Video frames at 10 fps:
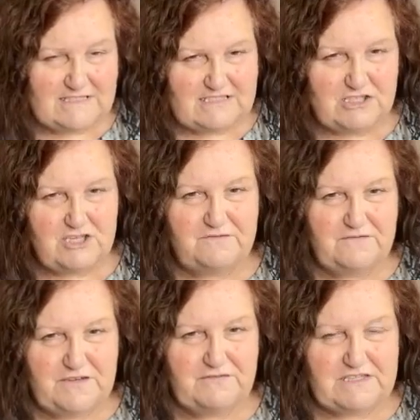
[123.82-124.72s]
quite such a
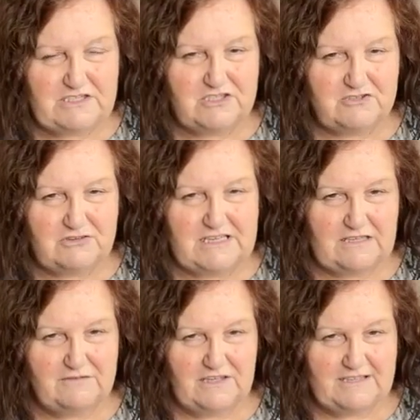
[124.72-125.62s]
vivid
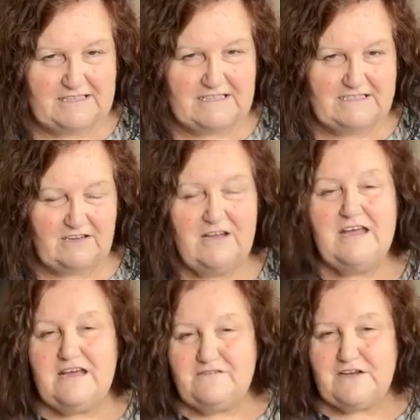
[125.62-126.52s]
streak of lightning. So
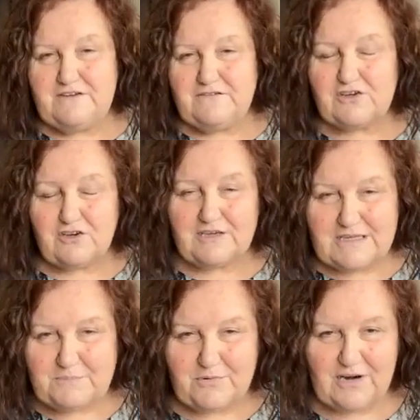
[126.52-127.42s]
if any of you got
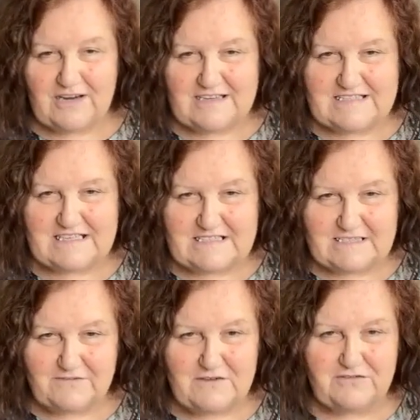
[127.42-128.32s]
any bright
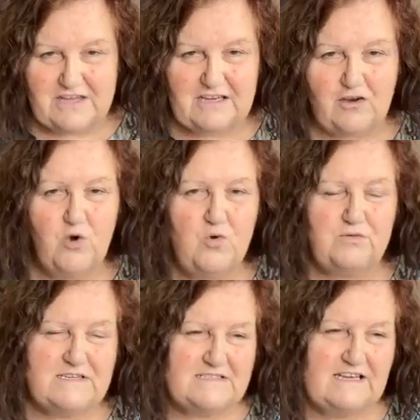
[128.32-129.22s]
ideas, if you think,
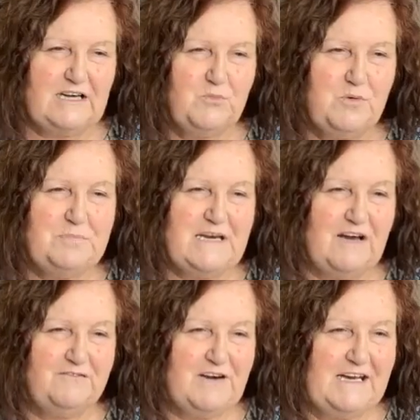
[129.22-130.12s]
oh, this colour would be
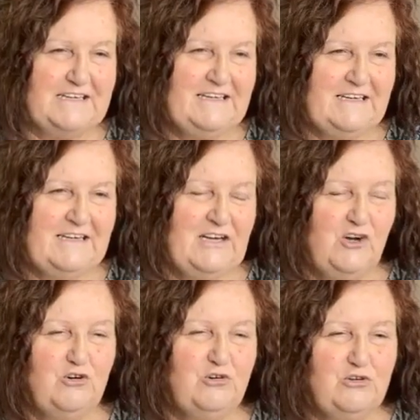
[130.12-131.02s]
lovely,
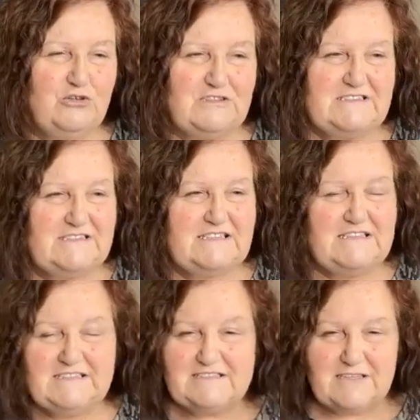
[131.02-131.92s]
or
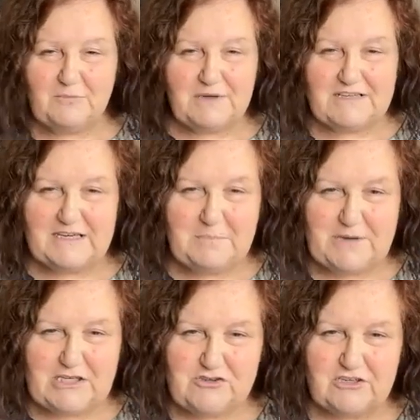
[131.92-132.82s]
see someone in a
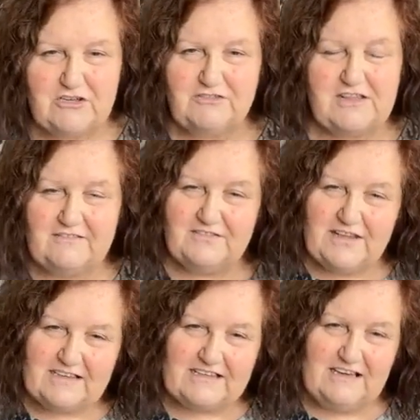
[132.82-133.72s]
picture and you
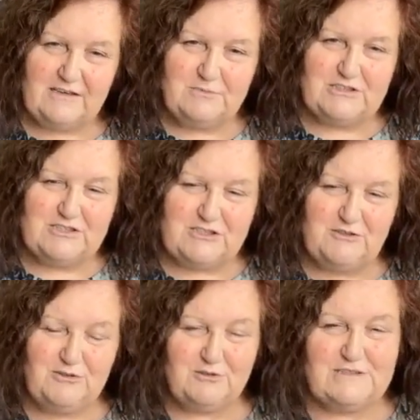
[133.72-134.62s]
think that colour would
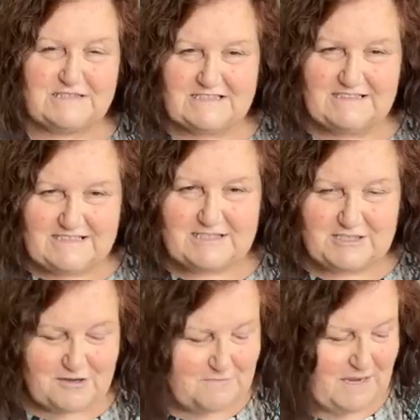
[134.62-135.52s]
suit Lorna, send
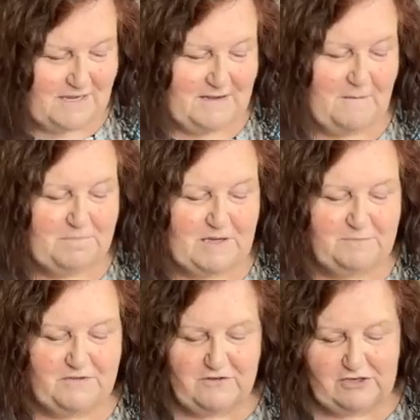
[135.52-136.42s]
it to me.
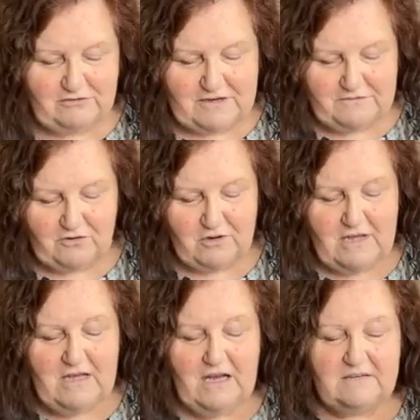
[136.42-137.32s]
I'd be very grateful.
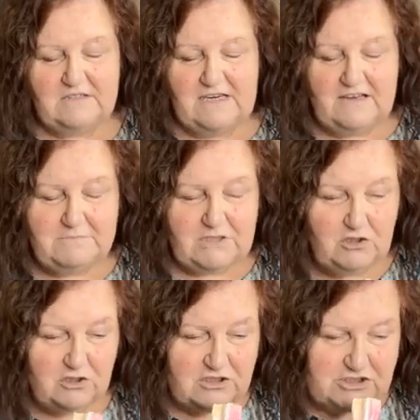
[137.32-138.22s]
I'm going to have my
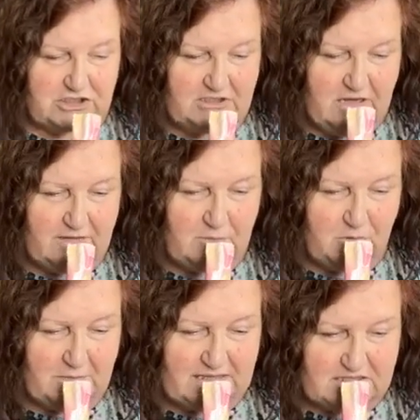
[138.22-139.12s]
collagen and
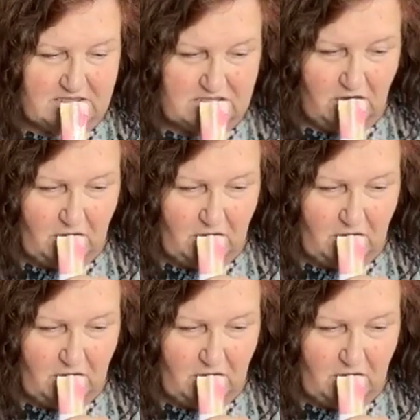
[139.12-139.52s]
then we'll make a